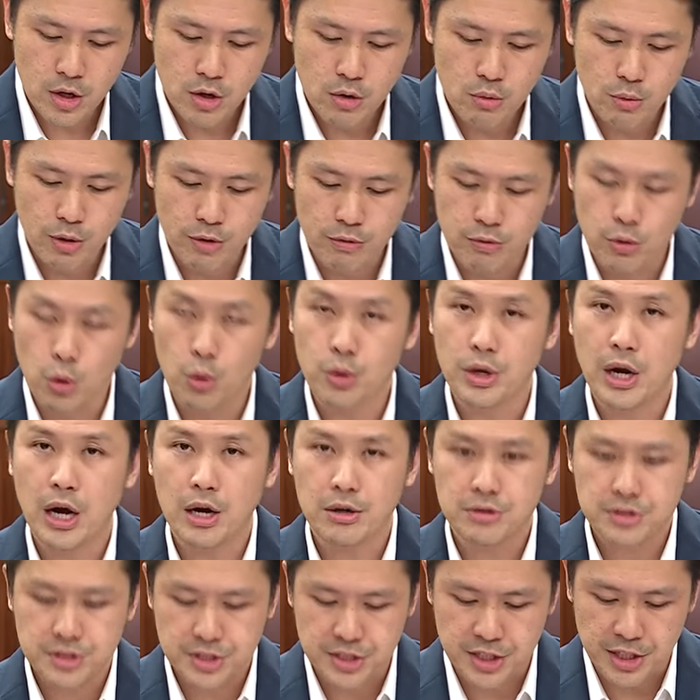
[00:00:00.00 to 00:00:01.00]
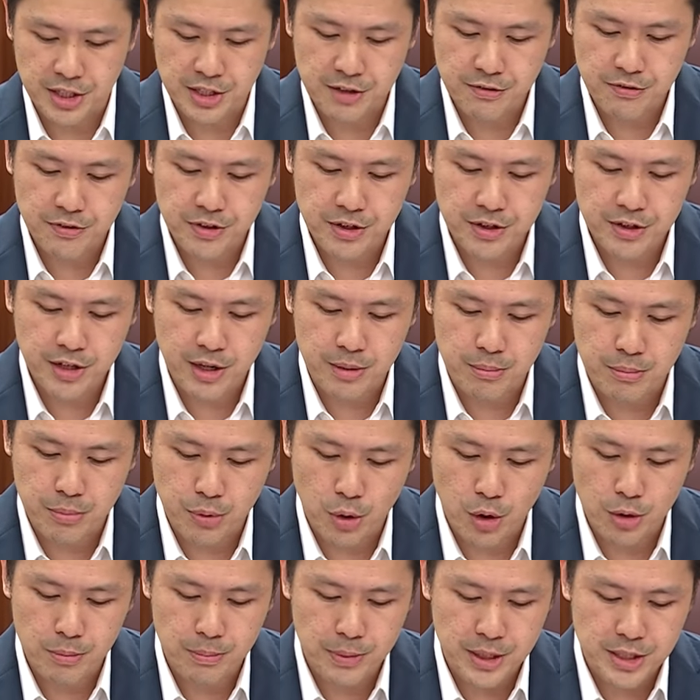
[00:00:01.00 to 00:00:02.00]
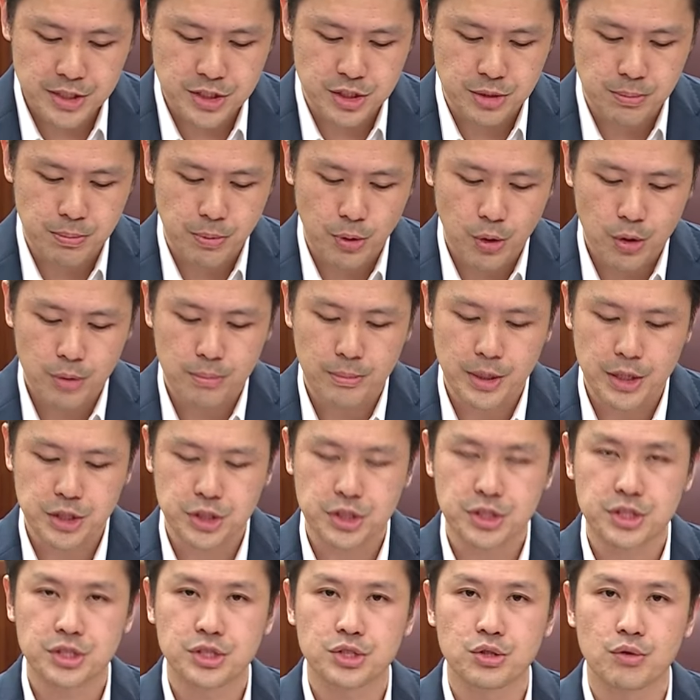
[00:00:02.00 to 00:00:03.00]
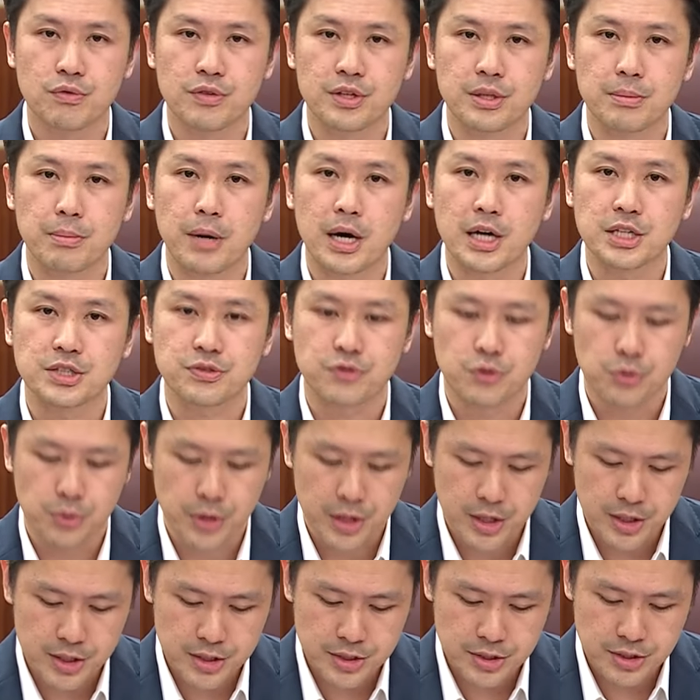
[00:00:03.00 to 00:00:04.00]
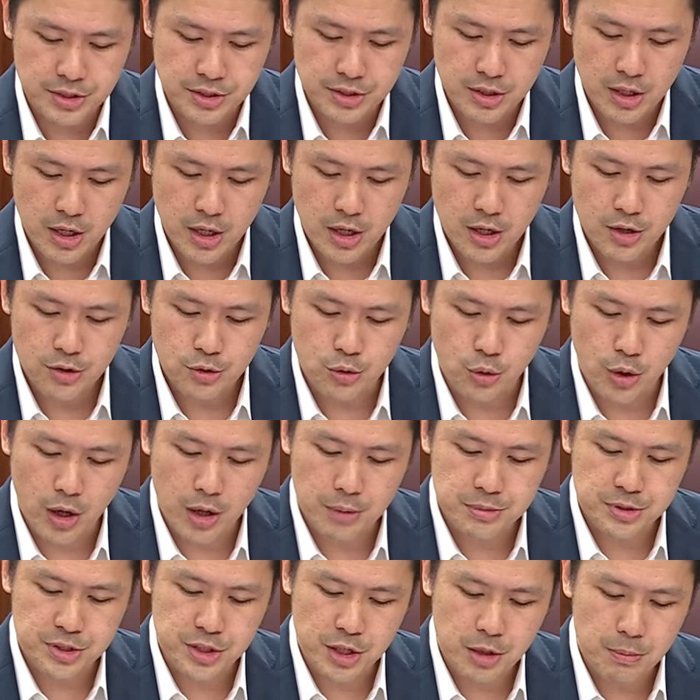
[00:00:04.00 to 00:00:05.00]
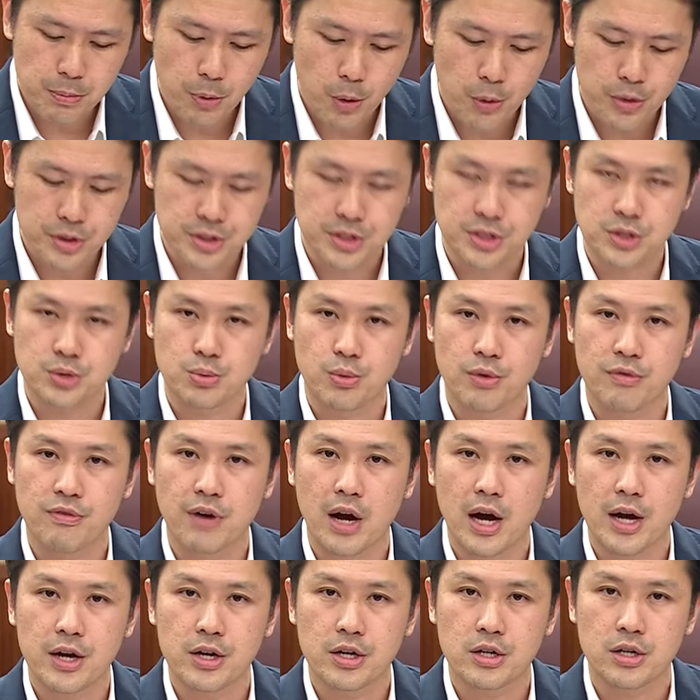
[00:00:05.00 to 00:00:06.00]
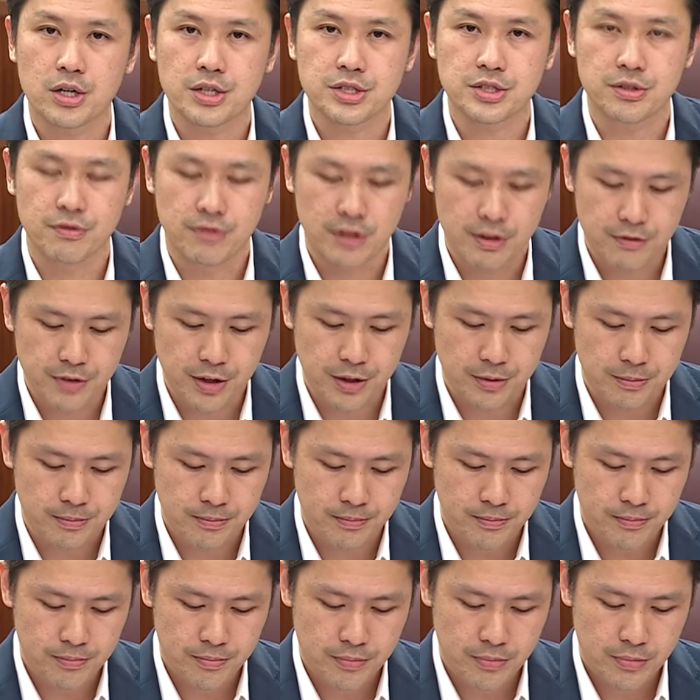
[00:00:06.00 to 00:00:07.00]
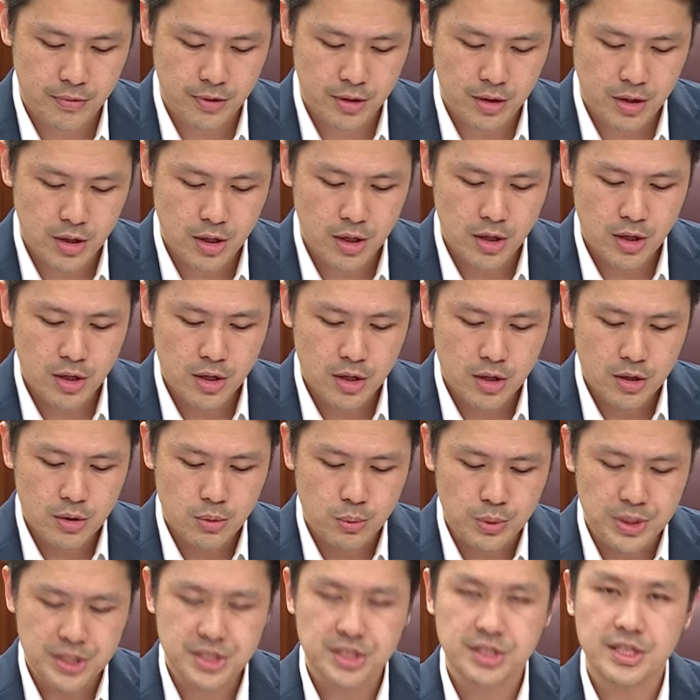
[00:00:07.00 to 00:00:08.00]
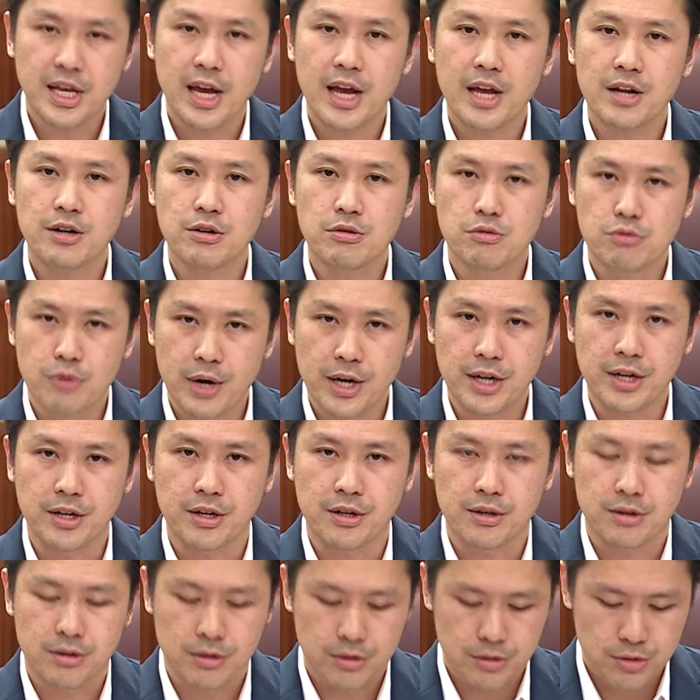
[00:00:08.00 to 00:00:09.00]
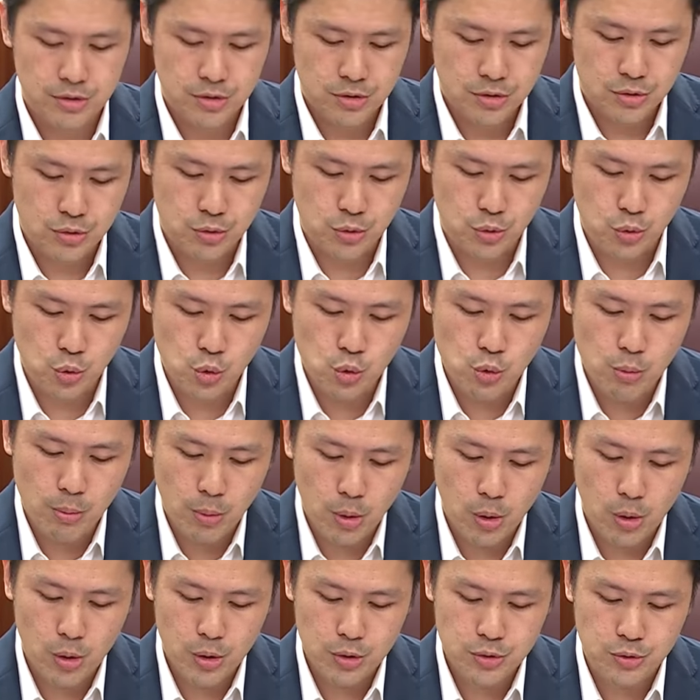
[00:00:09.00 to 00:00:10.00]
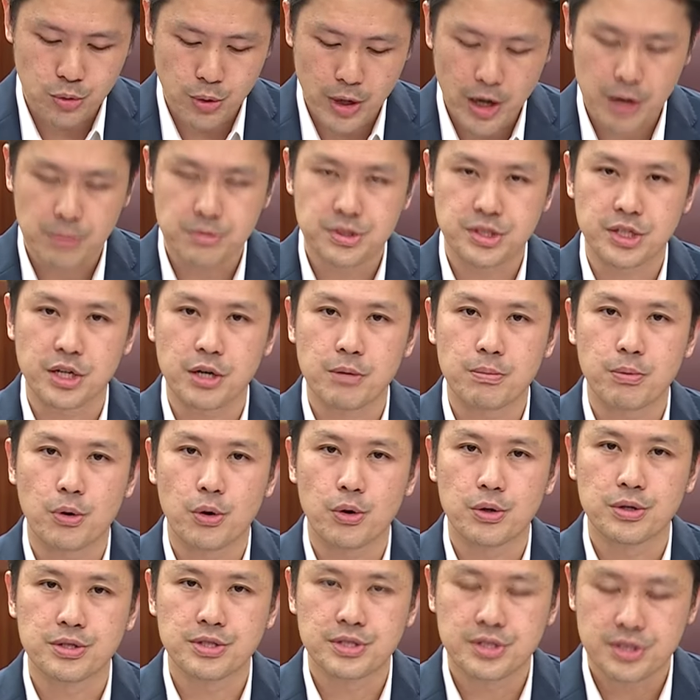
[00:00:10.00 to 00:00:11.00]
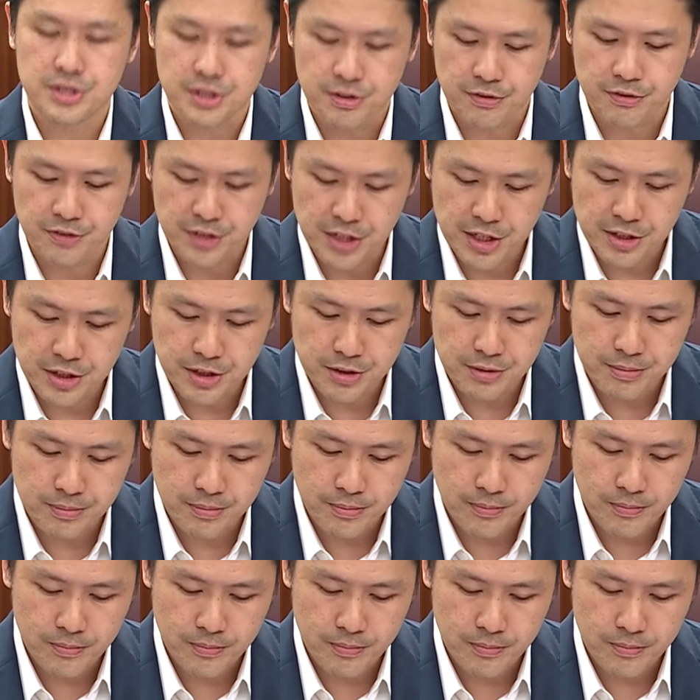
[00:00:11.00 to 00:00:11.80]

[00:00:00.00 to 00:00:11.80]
We've rolled out significant and broad-based support measures over the past few years to help Singaporeans with higher cost of living. We stand ready to do more to help Singaporeans if needed,